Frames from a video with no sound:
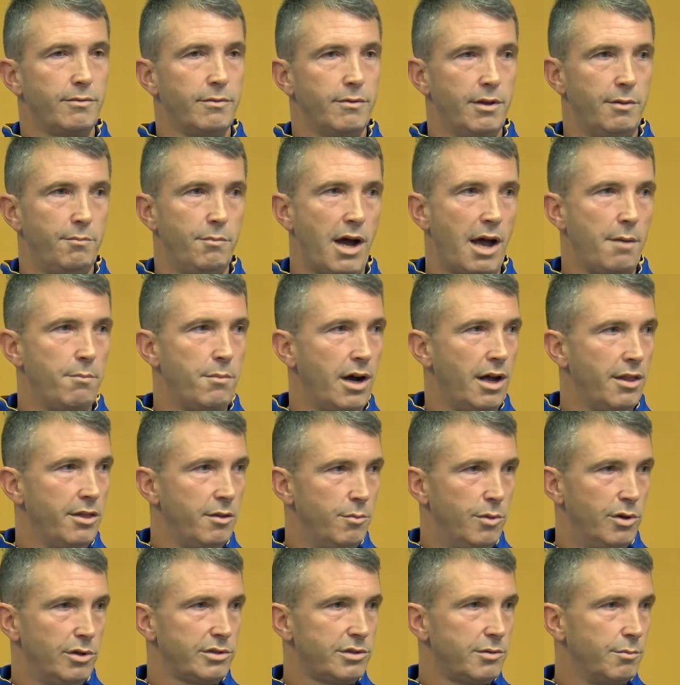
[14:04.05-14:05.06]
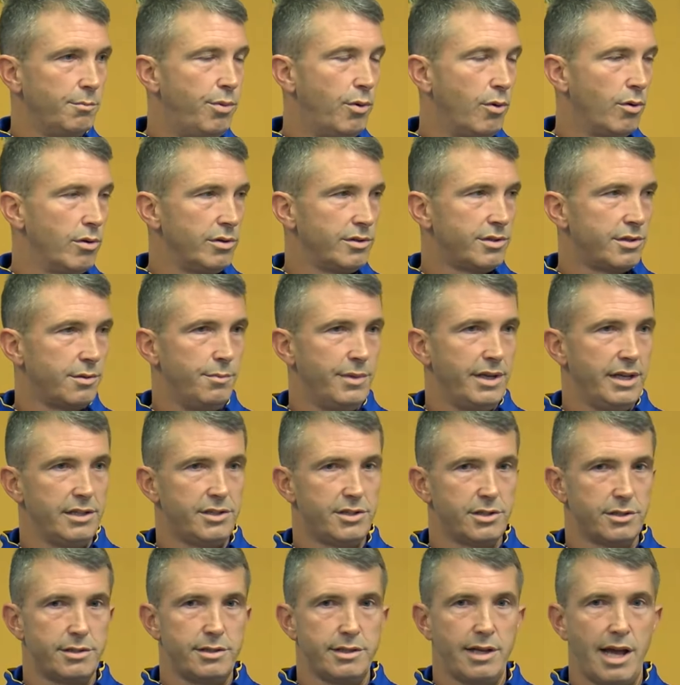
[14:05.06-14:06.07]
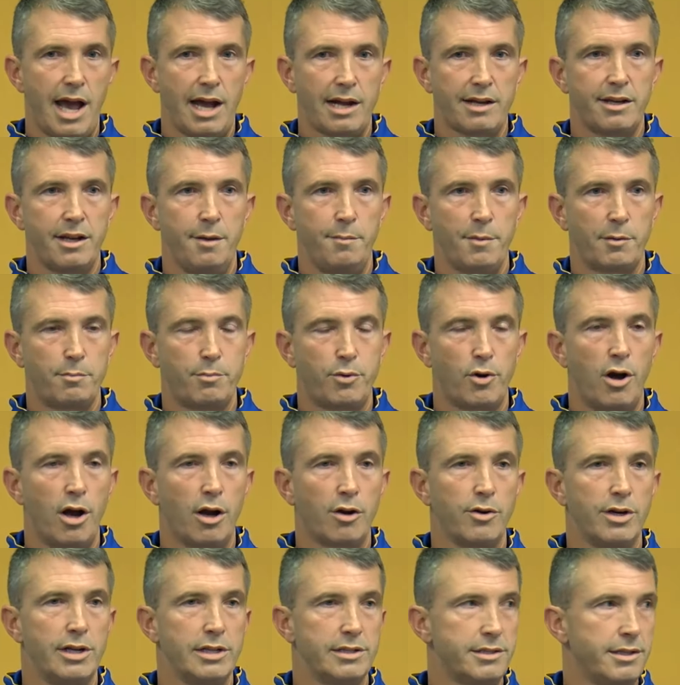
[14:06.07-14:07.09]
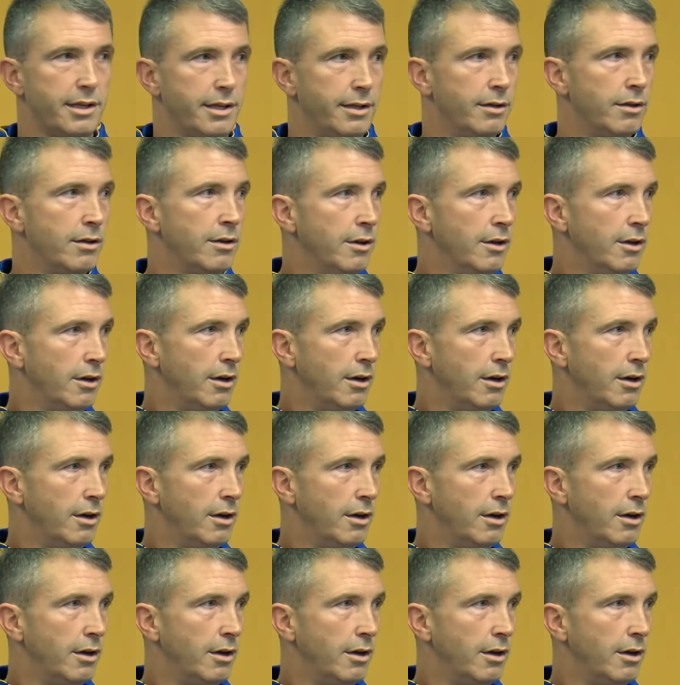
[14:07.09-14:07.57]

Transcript: in my mind the most important to me is just the academic progress, and